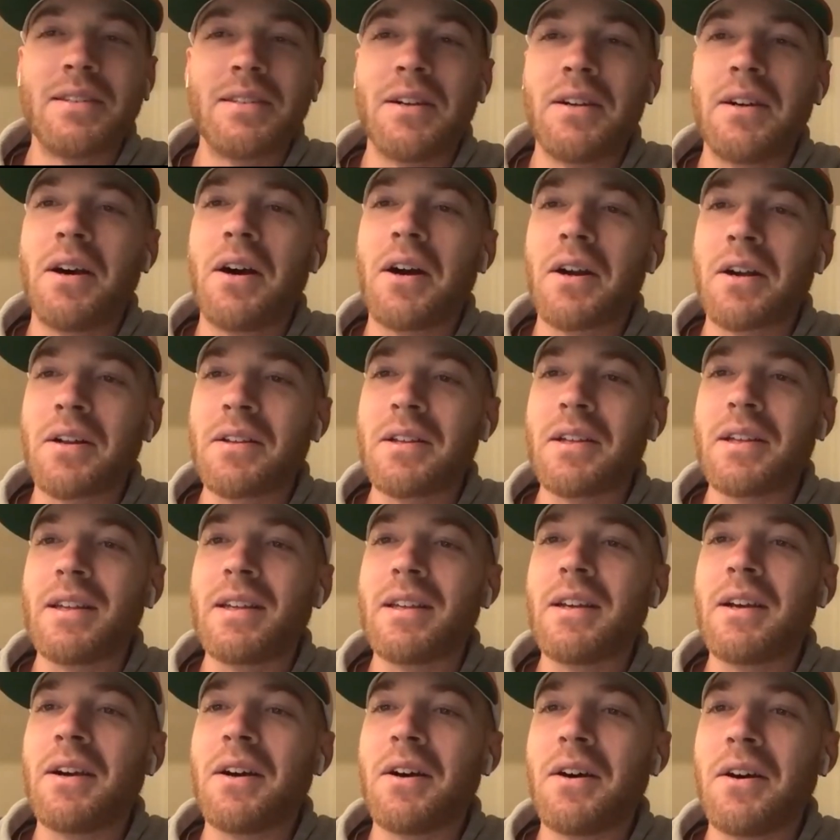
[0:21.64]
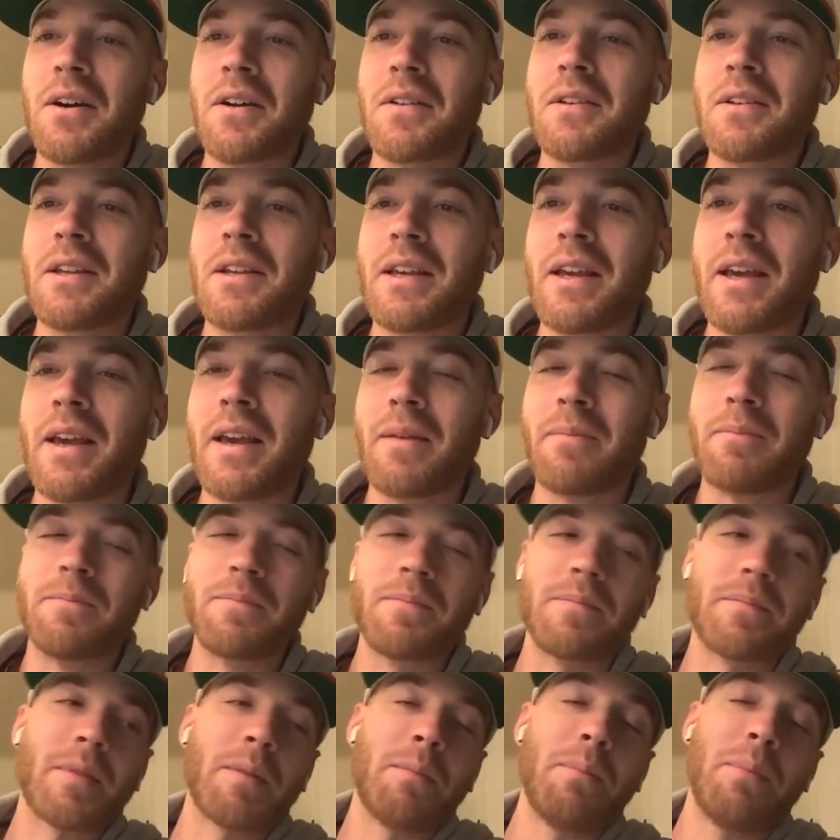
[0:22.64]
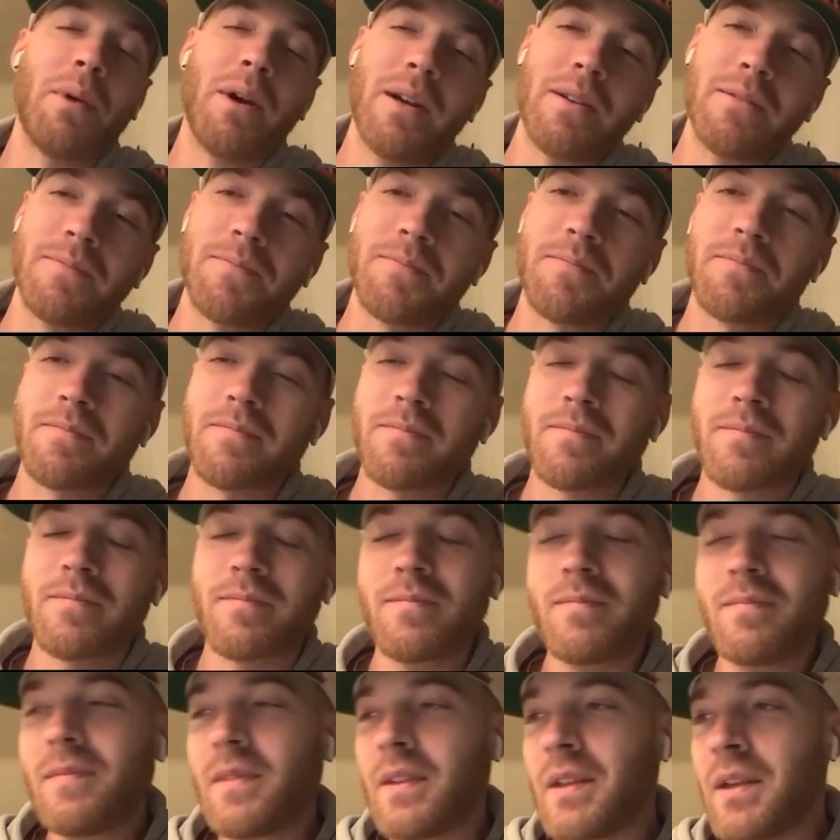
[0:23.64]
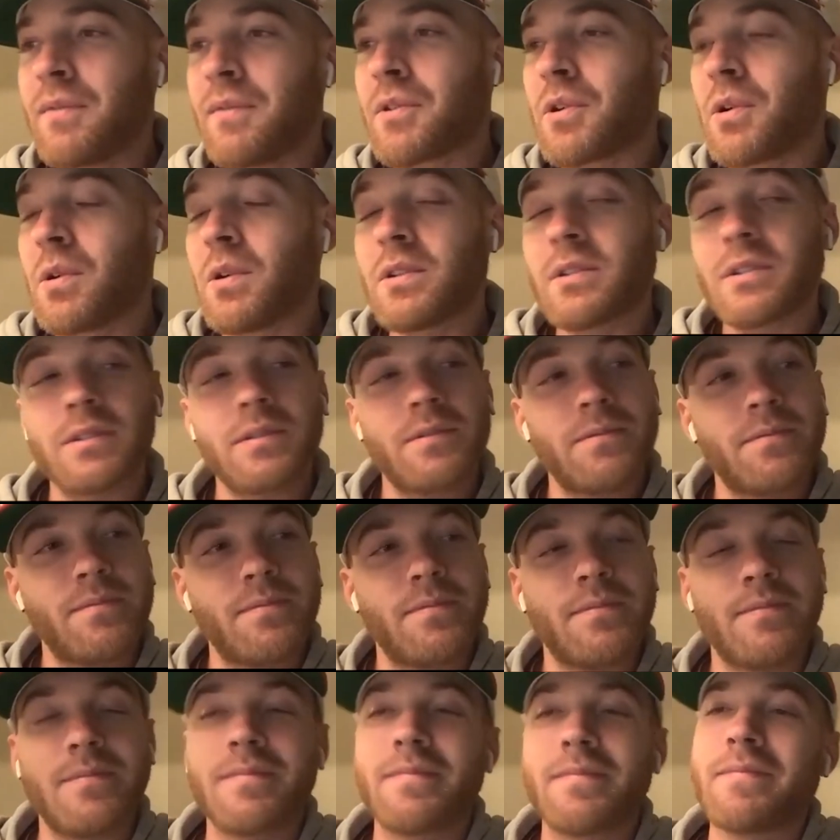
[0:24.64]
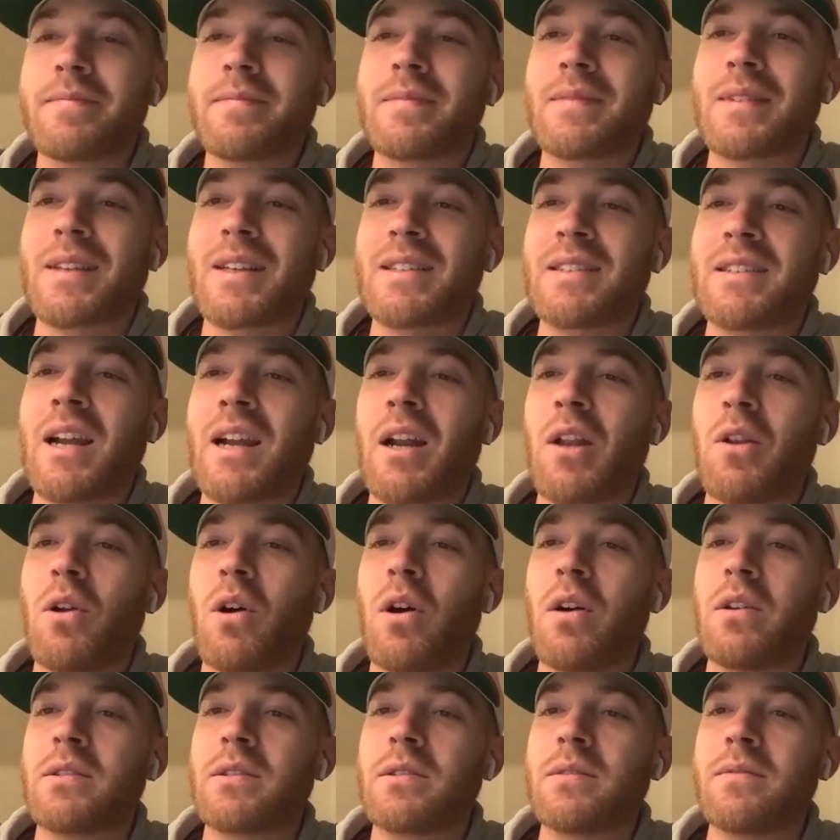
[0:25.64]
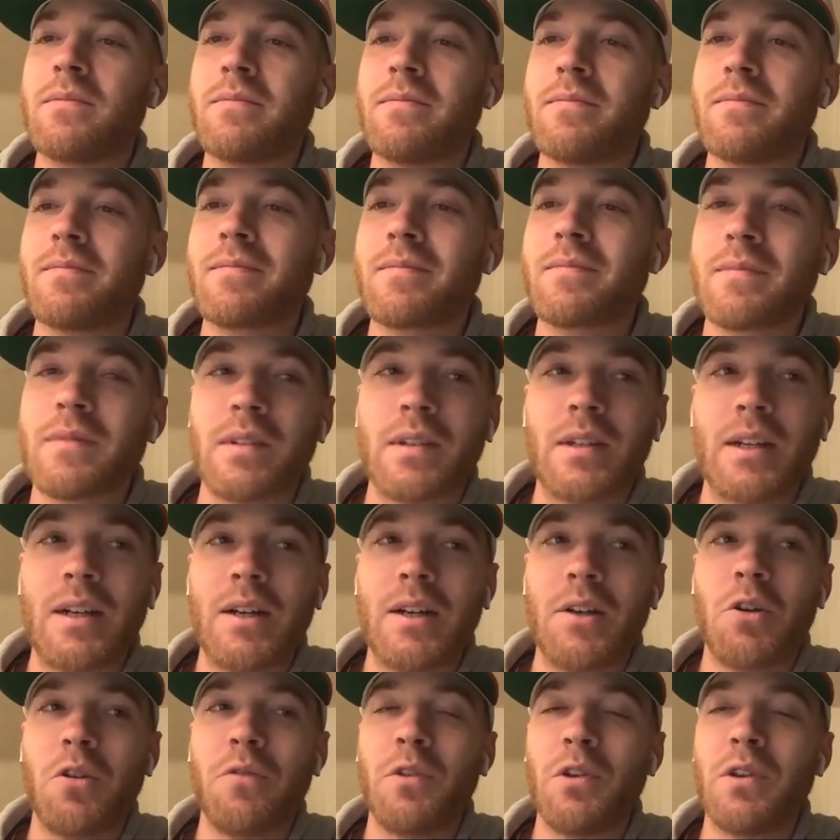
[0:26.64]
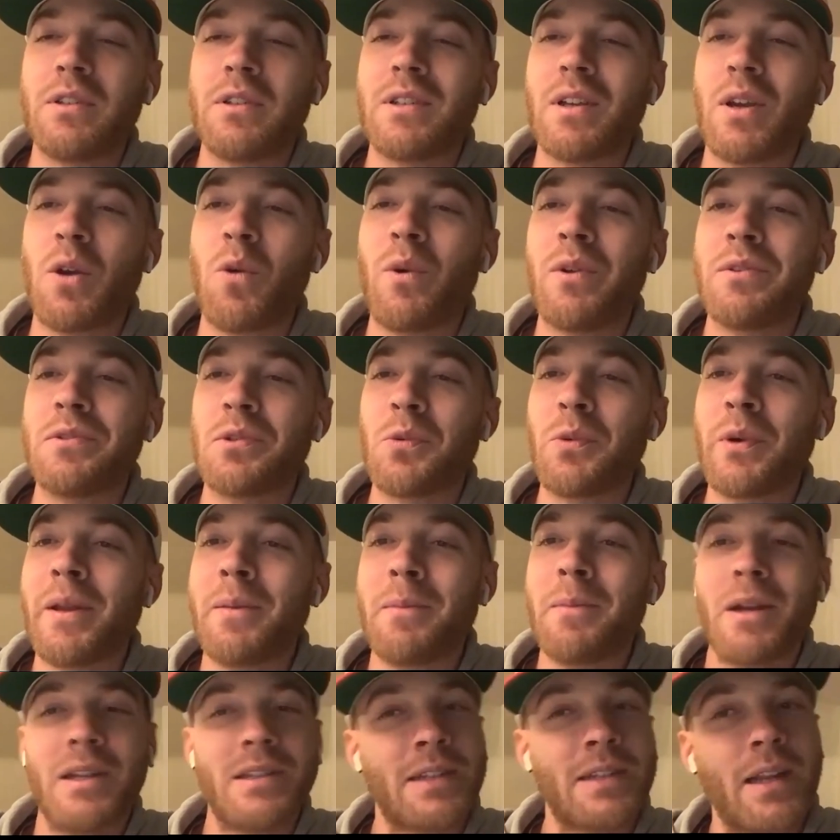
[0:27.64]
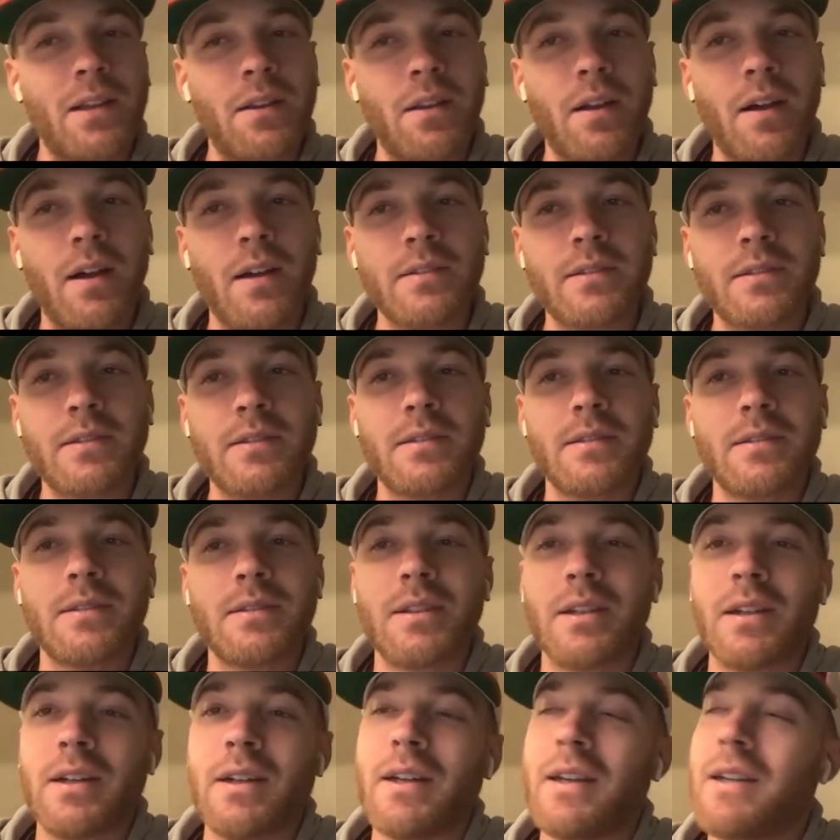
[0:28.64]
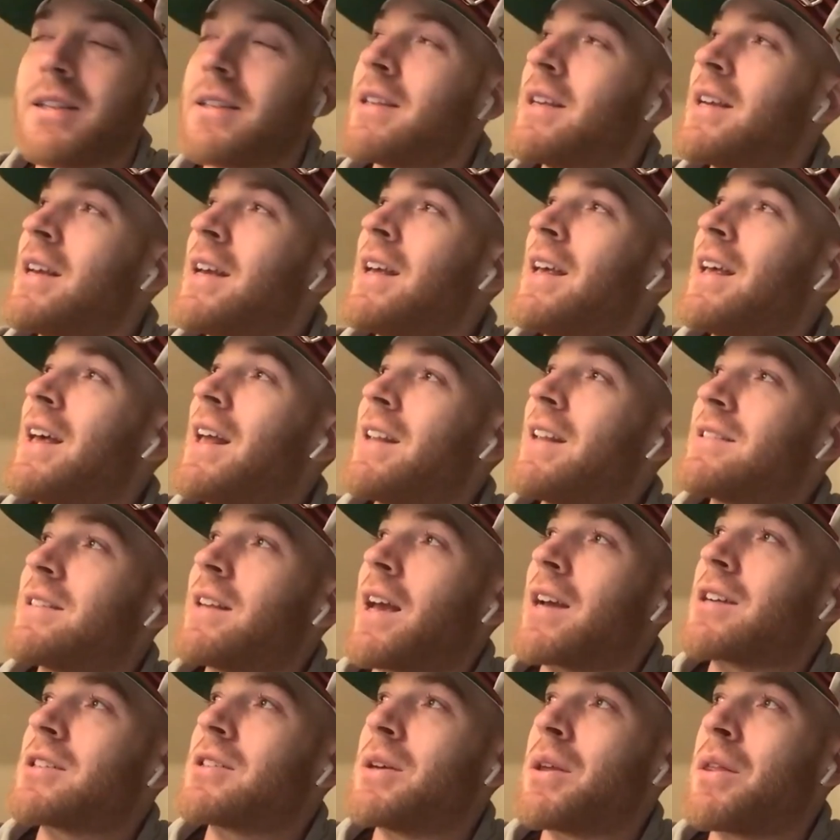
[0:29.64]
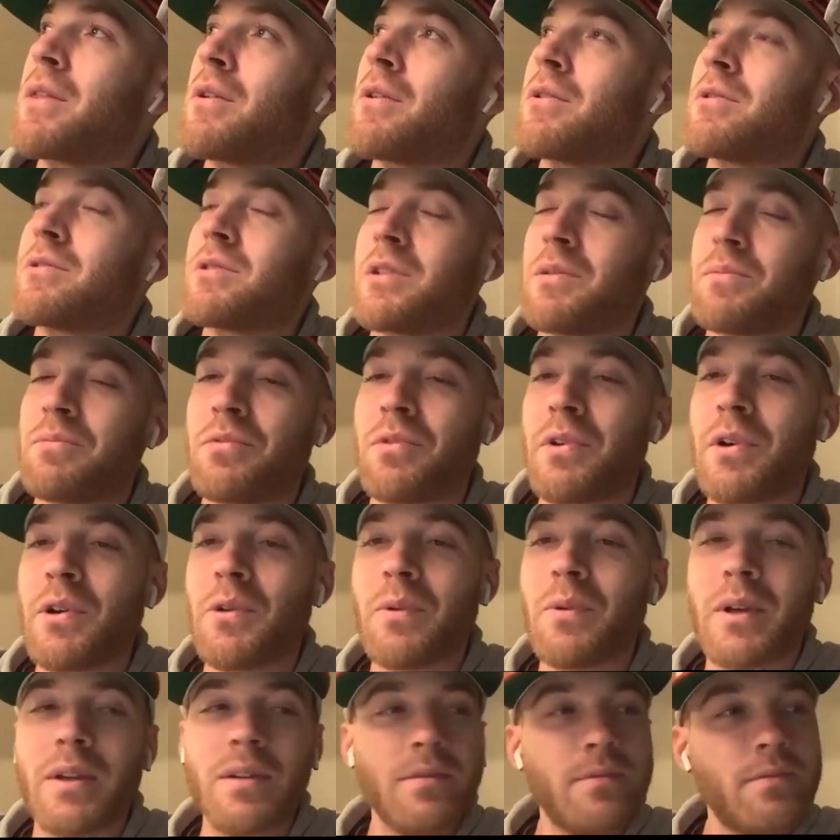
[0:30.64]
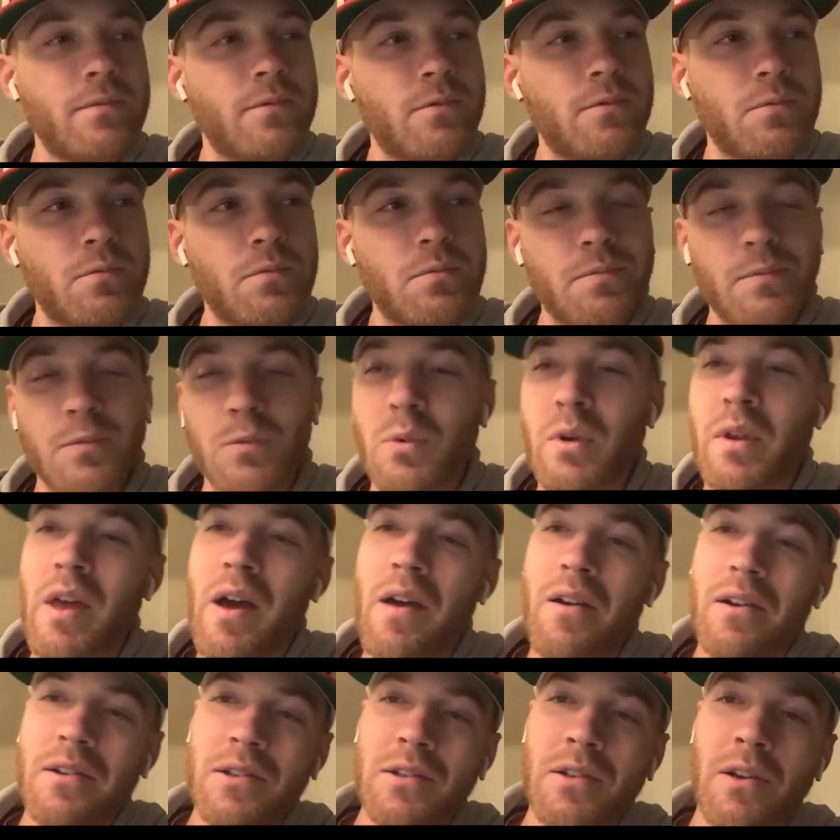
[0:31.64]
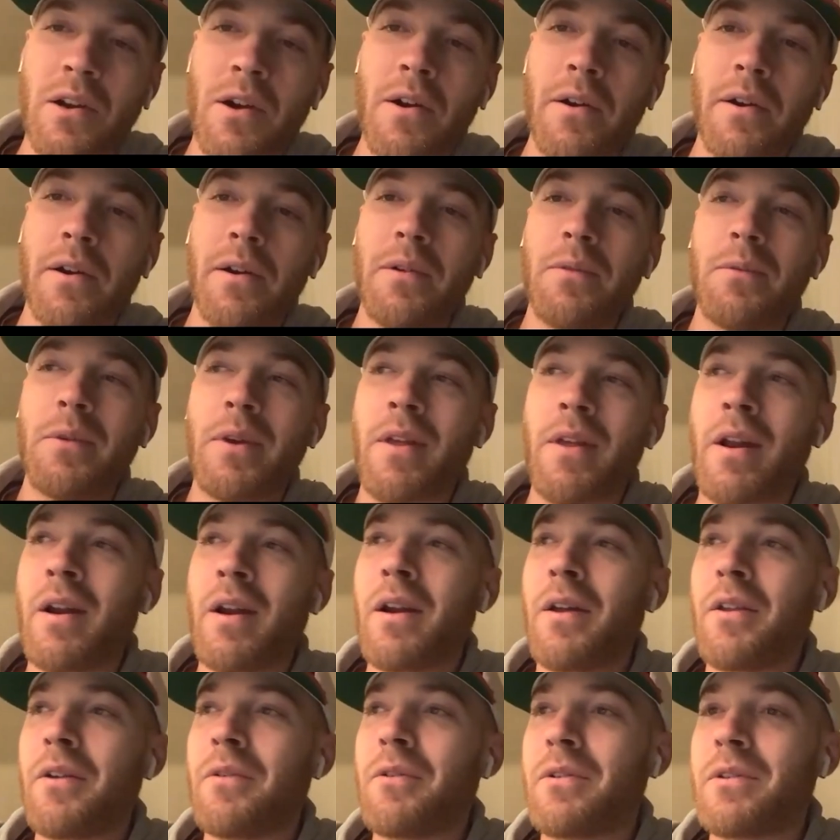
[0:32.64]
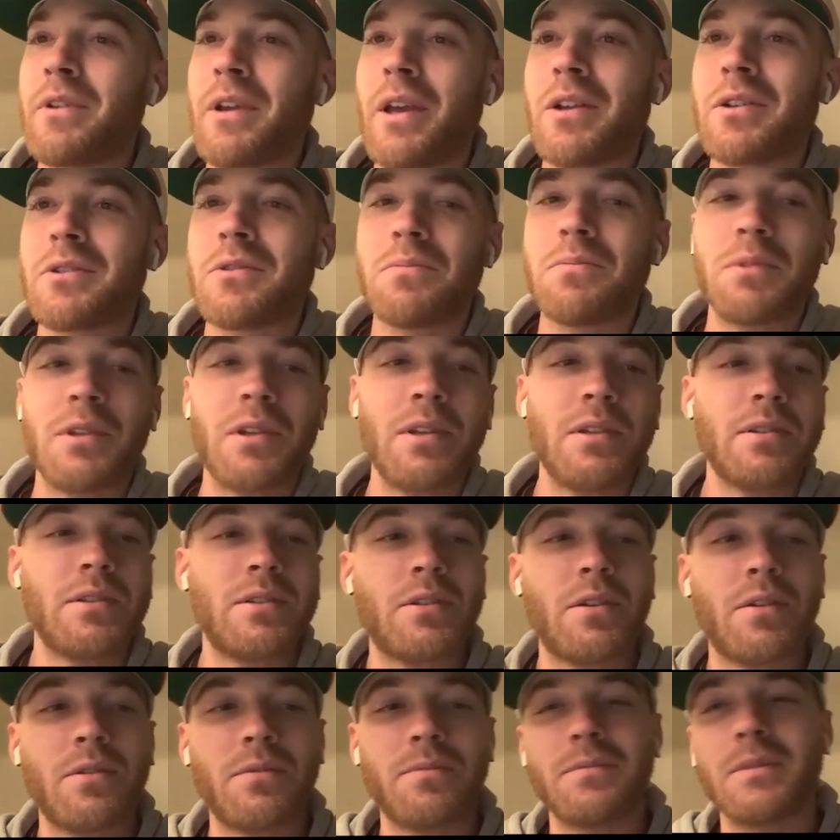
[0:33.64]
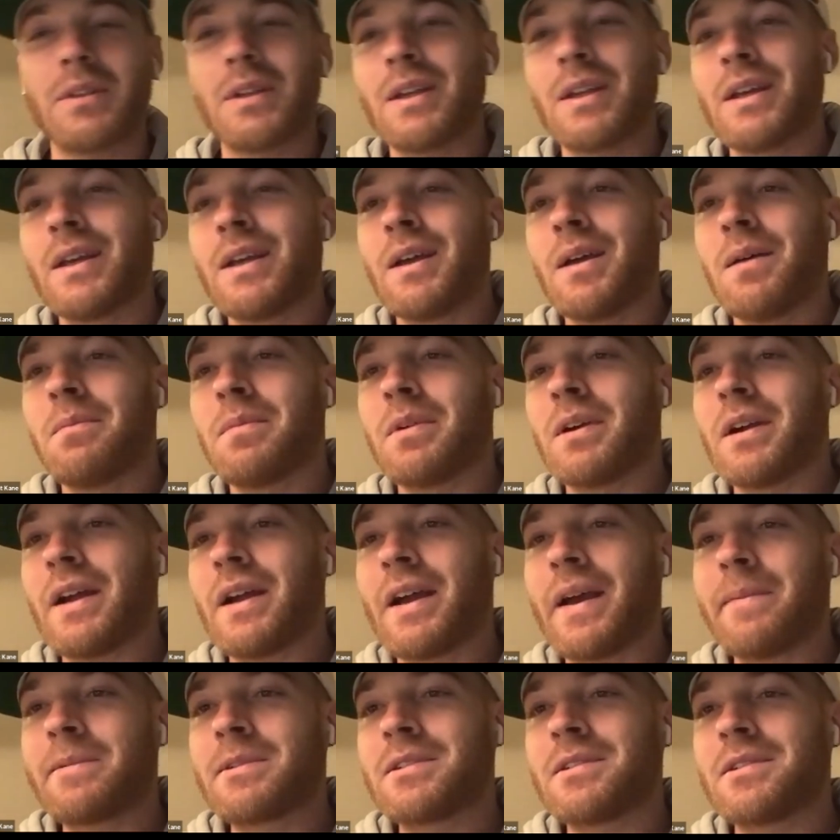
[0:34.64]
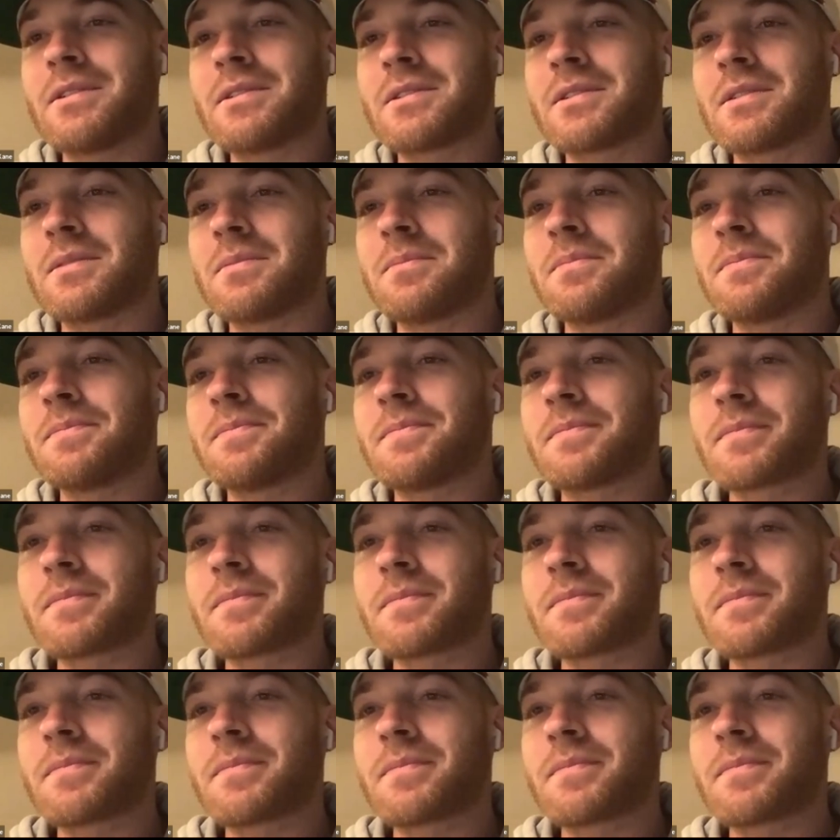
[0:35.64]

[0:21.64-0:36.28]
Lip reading: Ugly, ugly game. But of course, it's not a loss. I don't know if you can say a win's a win, but it's not a loss. All right. It's actually a 13-point win without a starter, without another rotation piece. So perhaps there's some,